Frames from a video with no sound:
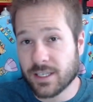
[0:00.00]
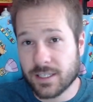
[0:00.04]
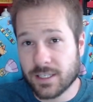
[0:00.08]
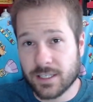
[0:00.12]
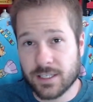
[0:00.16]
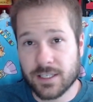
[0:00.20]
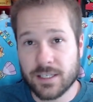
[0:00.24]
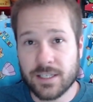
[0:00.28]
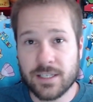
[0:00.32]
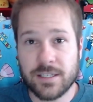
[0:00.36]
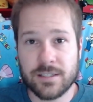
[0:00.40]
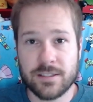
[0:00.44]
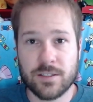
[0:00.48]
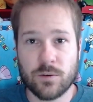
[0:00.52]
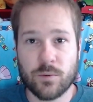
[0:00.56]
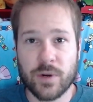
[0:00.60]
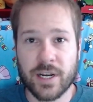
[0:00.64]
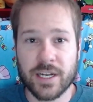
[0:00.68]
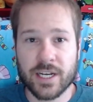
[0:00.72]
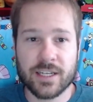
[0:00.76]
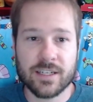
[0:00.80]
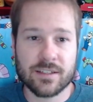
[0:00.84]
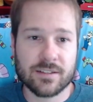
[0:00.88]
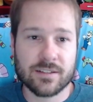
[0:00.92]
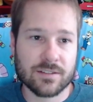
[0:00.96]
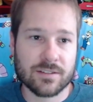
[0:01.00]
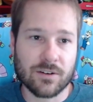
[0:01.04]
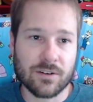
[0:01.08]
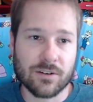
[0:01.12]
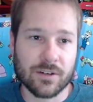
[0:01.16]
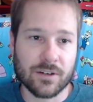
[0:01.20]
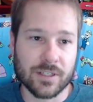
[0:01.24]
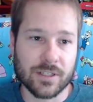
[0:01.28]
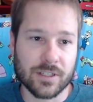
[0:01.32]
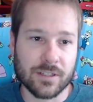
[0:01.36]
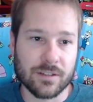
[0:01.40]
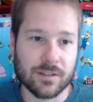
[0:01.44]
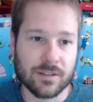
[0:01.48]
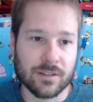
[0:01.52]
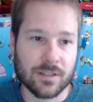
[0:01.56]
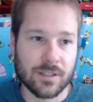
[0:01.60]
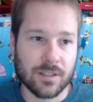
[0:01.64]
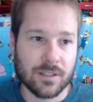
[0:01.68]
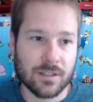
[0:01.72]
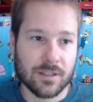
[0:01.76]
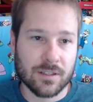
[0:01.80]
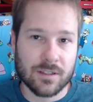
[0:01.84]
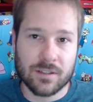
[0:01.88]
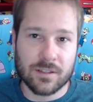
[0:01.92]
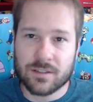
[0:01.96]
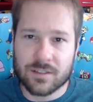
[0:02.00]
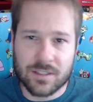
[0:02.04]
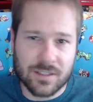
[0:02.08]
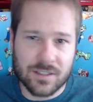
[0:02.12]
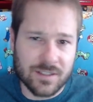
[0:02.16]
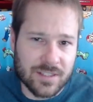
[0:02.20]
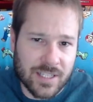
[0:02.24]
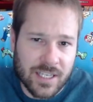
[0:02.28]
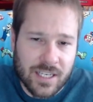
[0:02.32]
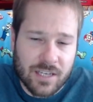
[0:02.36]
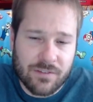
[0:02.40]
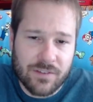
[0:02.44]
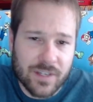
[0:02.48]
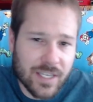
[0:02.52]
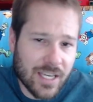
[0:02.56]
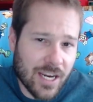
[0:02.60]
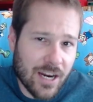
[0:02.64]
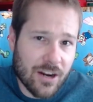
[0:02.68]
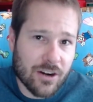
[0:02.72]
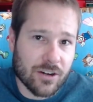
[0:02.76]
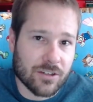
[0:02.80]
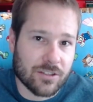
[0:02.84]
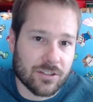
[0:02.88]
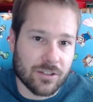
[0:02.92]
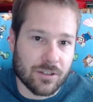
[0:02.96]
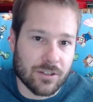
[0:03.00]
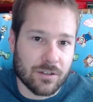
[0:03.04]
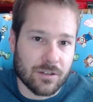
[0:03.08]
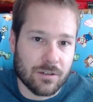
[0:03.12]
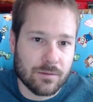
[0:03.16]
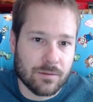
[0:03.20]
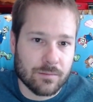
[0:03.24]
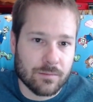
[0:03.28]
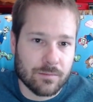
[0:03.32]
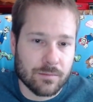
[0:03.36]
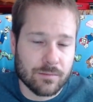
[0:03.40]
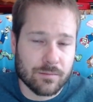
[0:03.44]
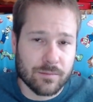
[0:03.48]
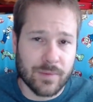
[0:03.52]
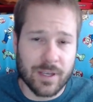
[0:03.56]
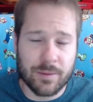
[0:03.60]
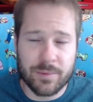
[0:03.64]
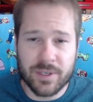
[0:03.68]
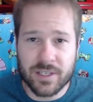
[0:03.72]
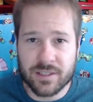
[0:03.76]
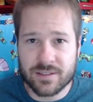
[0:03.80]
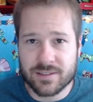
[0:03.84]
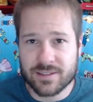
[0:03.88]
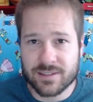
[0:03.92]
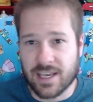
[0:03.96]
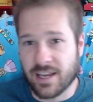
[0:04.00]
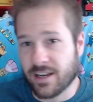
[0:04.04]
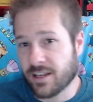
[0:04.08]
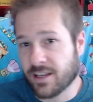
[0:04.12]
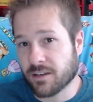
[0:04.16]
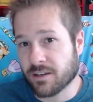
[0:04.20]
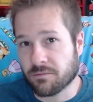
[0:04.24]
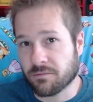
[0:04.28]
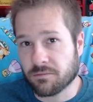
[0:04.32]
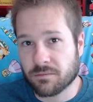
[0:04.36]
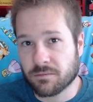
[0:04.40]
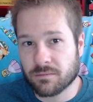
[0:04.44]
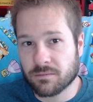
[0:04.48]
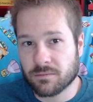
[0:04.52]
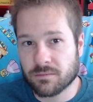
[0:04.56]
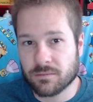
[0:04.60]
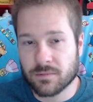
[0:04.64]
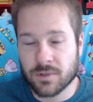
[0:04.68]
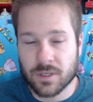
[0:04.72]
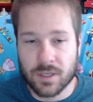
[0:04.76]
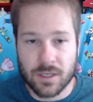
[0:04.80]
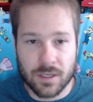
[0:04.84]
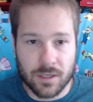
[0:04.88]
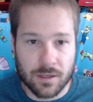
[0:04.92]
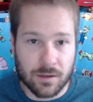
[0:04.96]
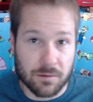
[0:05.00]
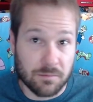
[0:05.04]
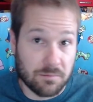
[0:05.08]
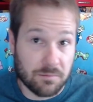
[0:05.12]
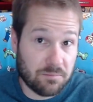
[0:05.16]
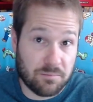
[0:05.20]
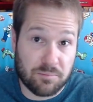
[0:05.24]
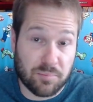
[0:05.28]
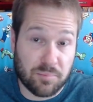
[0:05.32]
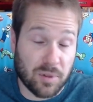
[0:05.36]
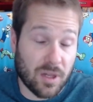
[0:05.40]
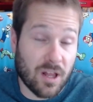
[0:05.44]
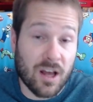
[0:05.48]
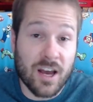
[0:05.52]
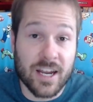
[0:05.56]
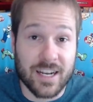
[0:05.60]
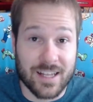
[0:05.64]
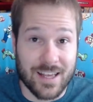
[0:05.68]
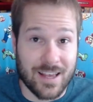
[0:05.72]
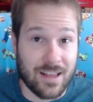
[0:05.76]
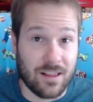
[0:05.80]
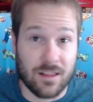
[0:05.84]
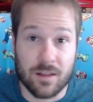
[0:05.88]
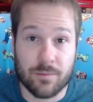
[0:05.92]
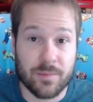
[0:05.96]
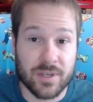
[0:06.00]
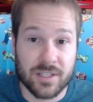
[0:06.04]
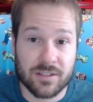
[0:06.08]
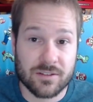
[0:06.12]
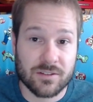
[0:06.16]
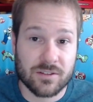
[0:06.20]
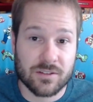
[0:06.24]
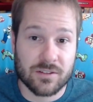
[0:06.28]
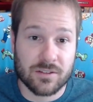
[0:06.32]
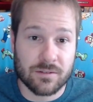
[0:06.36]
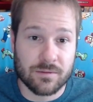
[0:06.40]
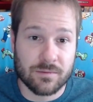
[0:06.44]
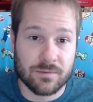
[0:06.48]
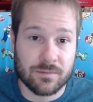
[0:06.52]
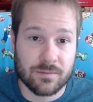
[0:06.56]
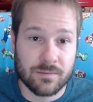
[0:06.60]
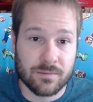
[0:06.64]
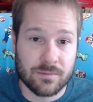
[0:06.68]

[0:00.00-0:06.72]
Easy way to get started. Just think of a character, maybe a setting, plot elements.